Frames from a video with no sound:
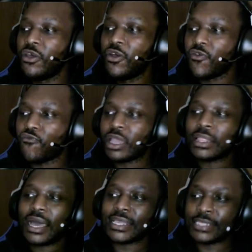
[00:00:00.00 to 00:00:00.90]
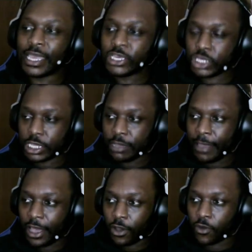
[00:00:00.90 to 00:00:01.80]
realization
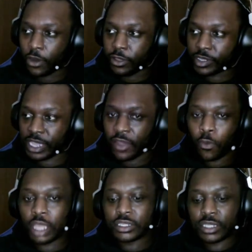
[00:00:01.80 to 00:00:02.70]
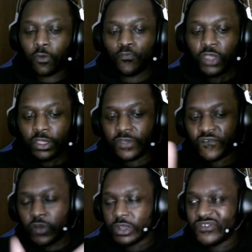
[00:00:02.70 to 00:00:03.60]
about where you stand. Once, and the
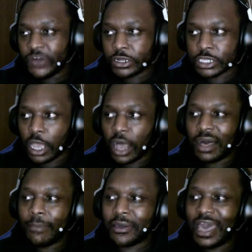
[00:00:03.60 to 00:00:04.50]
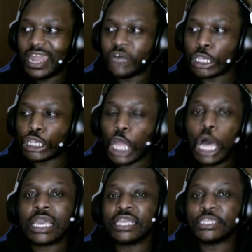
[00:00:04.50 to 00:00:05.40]
first verse is all about kind of a
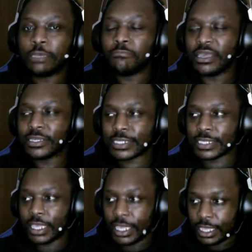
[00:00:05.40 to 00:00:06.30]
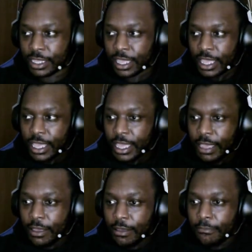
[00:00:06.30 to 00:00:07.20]
longing to be seen
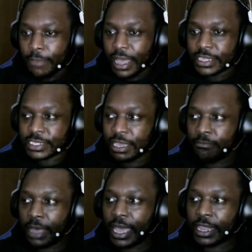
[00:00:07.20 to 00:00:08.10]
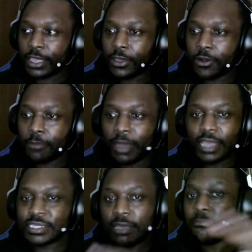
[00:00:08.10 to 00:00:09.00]
by somebody or by
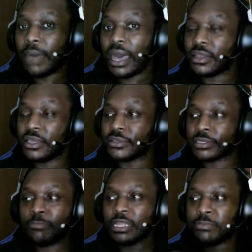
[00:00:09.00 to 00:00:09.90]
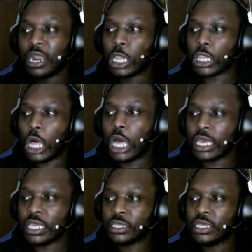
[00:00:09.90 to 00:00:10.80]
somebody's, but it's about a
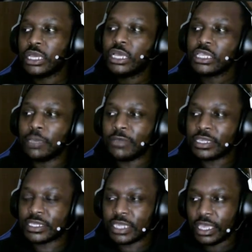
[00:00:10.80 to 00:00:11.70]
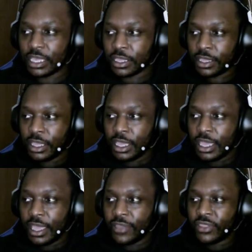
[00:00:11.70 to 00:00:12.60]
longing to be seen,
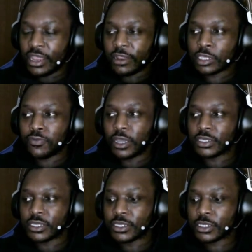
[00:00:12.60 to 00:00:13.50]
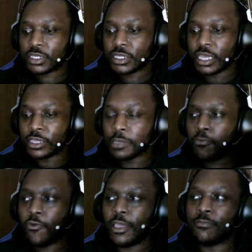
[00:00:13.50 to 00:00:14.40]
and then it expresses a
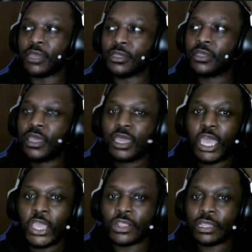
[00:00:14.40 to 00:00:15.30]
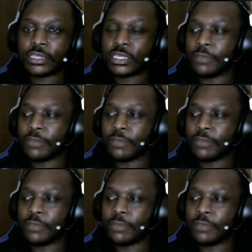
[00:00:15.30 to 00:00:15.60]
disappointment in this